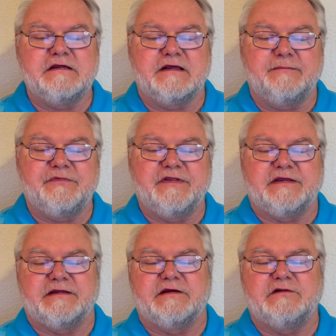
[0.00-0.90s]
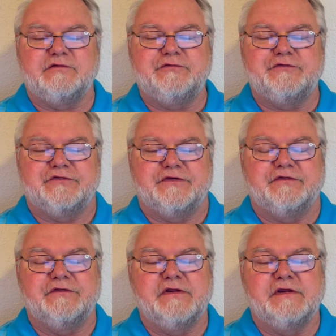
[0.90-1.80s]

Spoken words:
come to the conclusion